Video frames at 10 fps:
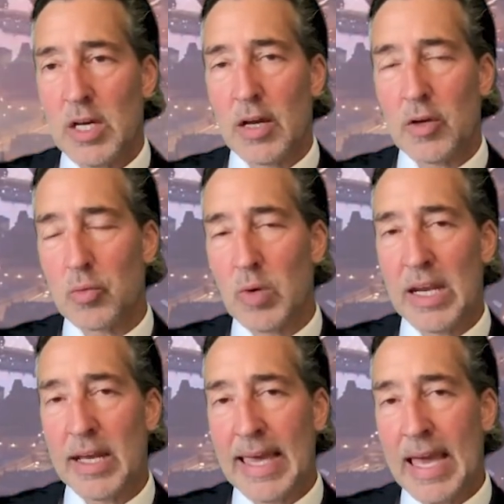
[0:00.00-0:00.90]
a good way
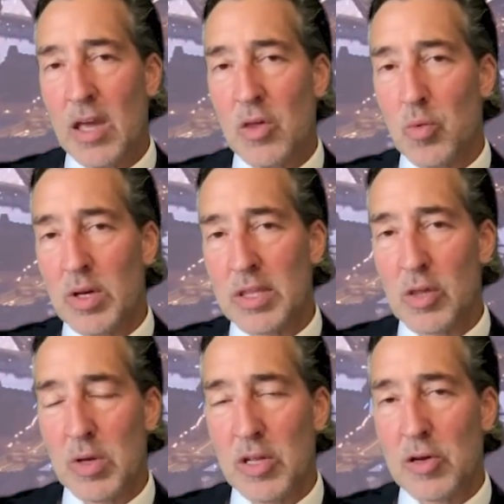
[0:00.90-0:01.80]
to gauge what the
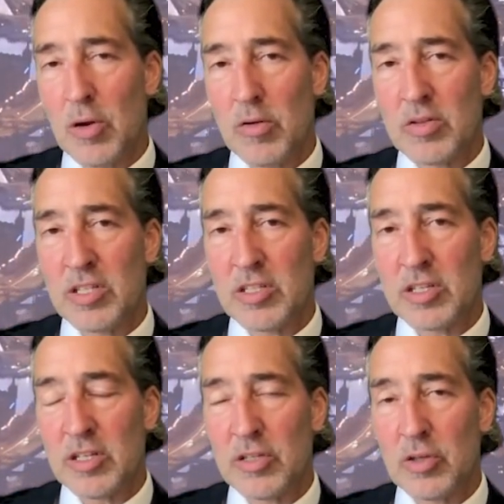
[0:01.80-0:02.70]
Swedish currency is
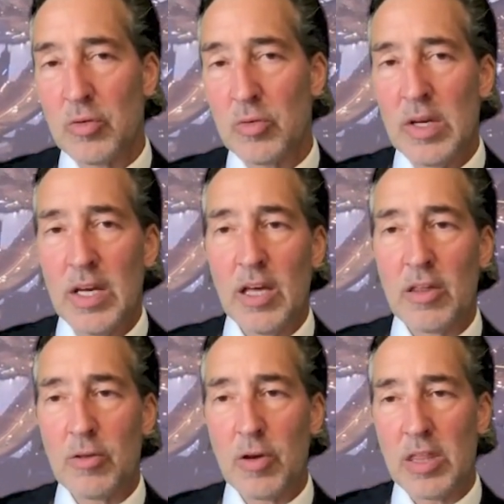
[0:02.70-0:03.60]
going to do is
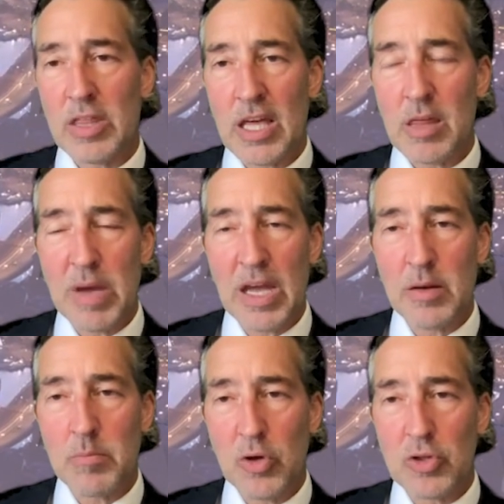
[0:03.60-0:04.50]
look at the
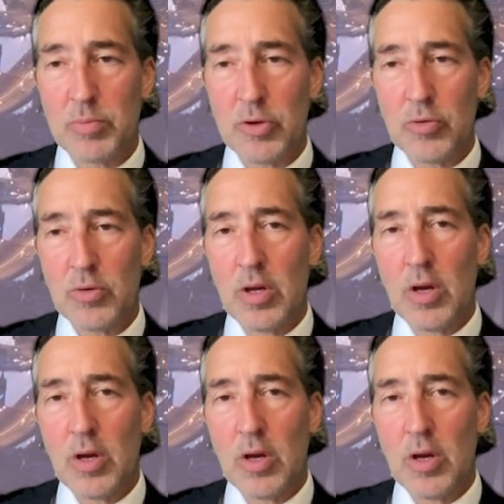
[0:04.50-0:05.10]
expanded multiple,